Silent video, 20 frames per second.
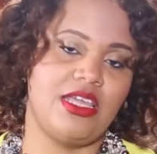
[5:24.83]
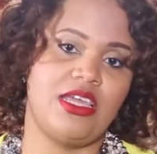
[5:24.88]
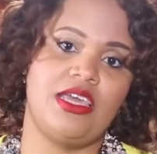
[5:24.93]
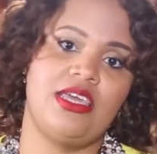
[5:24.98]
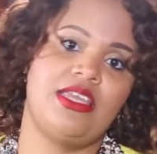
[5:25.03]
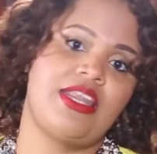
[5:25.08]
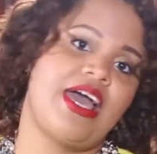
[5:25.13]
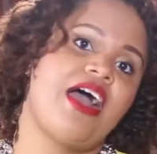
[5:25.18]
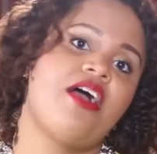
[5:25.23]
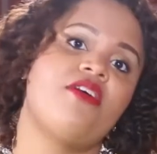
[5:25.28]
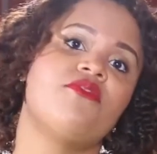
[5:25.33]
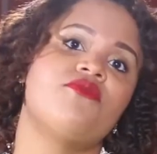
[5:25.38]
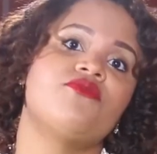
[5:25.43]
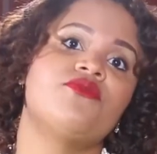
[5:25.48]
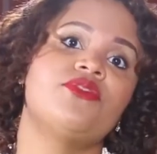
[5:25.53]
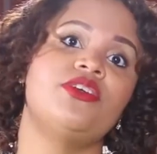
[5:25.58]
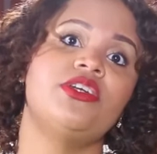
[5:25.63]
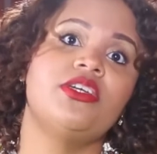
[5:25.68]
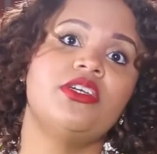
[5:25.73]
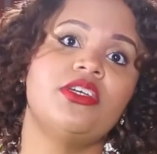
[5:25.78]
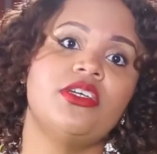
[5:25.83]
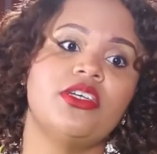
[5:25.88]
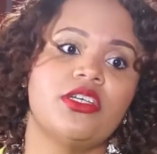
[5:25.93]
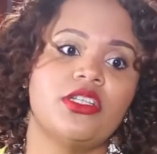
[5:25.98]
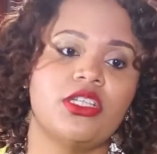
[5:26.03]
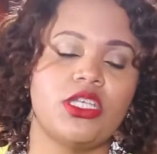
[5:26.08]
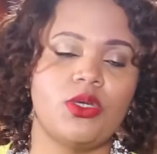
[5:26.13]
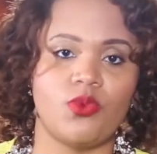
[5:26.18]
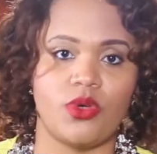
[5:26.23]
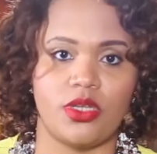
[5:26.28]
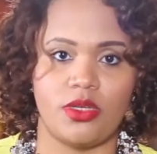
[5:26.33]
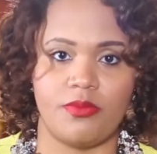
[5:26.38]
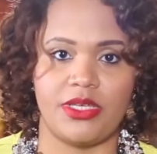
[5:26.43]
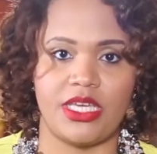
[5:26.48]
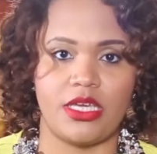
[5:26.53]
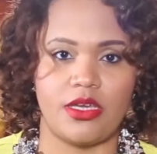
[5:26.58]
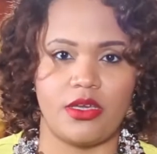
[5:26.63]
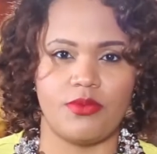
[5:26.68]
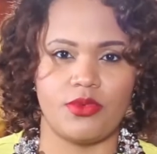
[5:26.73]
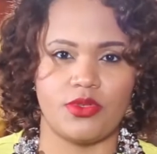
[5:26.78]
And I really want to
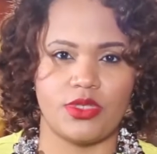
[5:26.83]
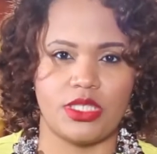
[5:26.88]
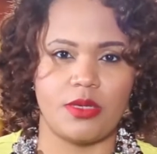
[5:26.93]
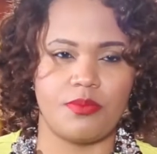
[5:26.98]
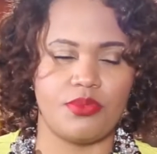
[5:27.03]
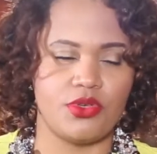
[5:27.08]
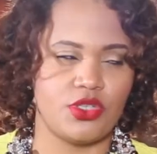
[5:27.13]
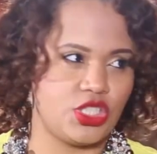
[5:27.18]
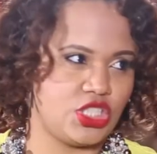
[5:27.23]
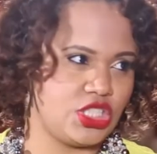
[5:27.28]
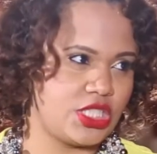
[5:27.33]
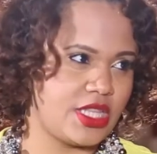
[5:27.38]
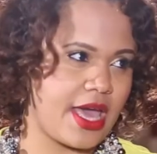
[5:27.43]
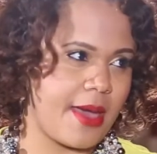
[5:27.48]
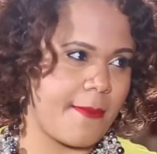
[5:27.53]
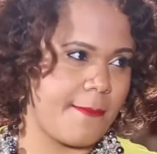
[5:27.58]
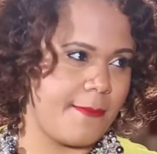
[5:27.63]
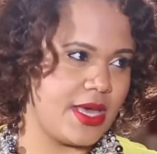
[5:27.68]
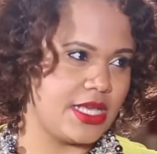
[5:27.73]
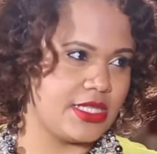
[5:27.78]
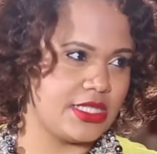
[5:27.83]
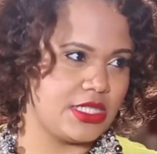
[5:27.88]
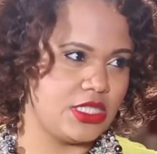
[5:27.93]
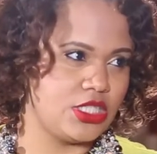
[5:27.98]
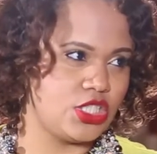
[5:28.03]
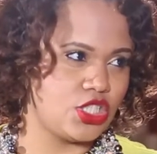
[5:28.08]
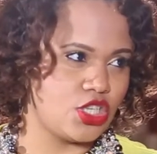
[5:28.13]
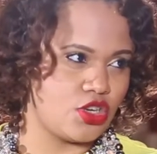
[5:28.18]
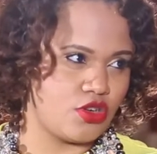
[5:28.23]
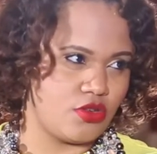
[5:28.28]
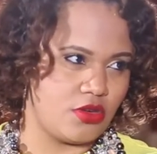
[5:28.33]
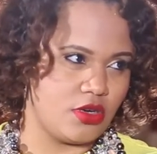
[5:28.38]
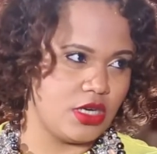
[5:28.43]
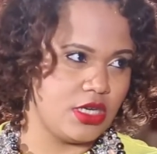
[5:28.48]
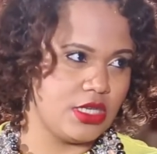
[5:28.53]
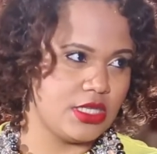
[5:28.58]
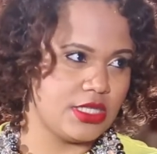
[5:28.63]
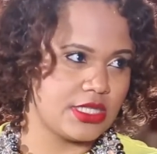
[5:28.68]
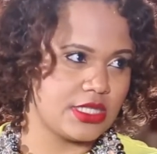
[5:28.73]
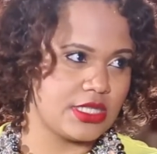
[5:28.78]
be able to push that message
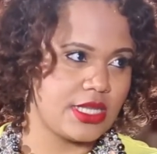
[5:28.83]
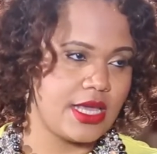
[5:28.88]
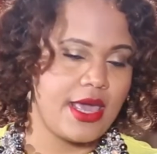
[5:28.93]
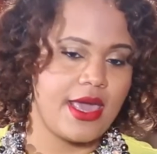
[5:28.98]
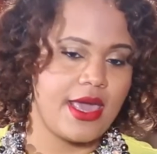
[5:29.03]
across.